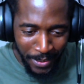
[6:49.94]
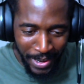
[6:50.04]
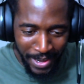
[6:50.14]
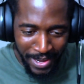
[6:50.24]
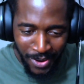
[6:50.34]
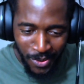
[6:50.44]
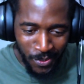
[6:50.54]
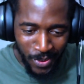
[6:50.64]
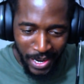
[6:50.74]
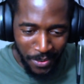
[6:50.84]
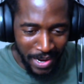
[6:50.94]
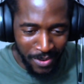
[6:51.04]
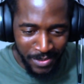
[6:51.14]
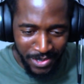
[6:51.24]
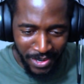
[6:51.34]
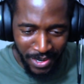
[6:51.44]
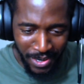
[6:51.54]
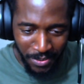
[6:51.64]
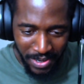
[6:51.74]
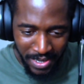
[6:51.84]
wait, wait, wait, wait. I'm sorry.
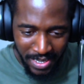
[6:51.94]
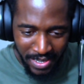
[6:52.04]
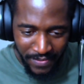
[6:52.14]
What?